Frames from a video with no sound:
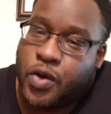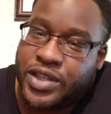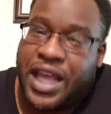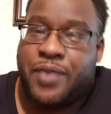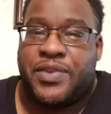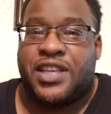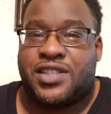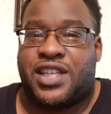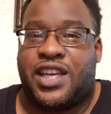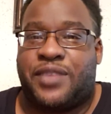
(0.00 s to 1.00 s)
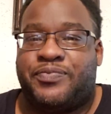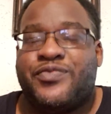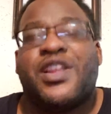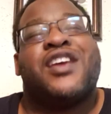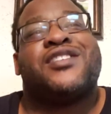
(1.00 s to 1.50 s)
with that being said,
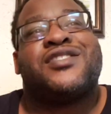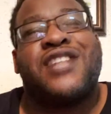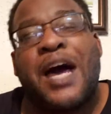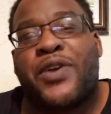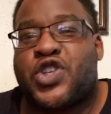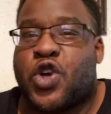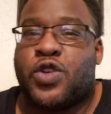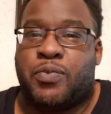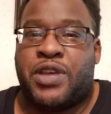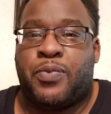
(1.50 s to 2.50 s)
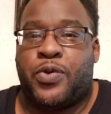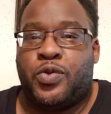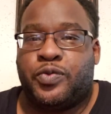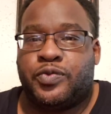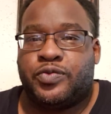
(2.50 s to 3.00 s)
stop controlling
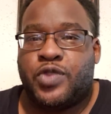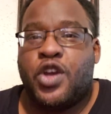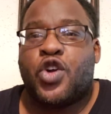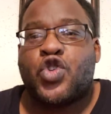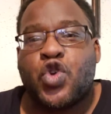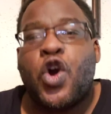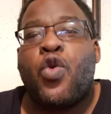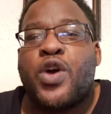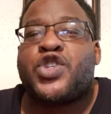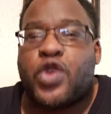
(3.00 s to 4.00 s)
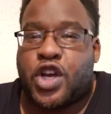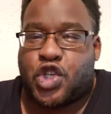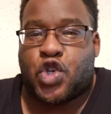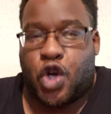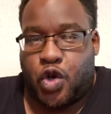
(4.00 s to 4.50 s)
people. Control what you can
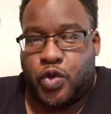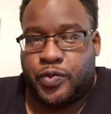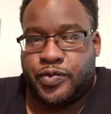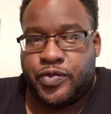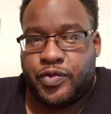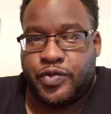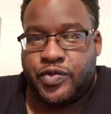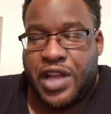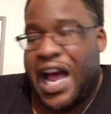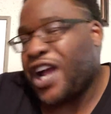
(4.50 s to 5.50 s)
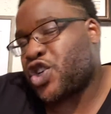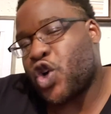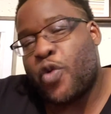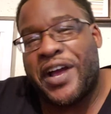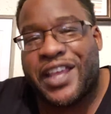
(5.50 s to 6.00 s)
control. I
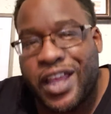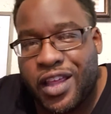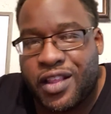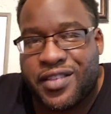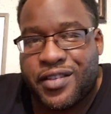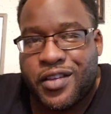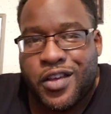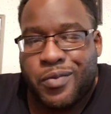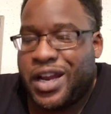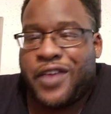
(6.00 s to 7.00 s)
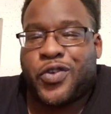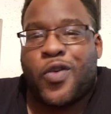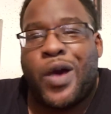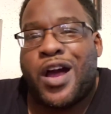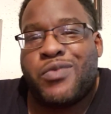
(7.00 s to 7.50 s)
control my kids, but after a
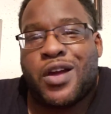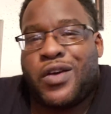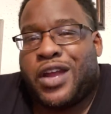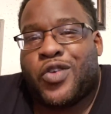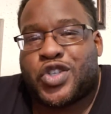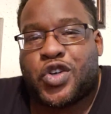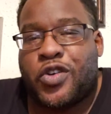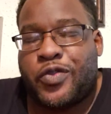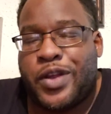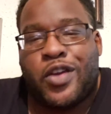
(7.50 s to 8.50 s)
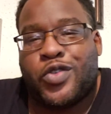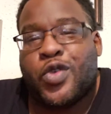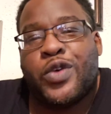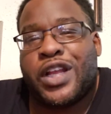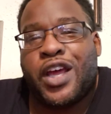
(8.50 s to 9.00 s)
while, I'm not going to have no control of them. They're going to do
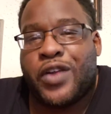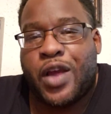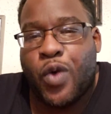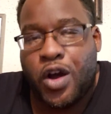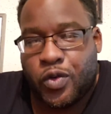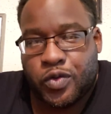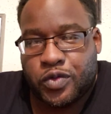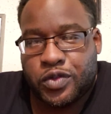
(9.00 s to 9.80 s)
what the hell they want.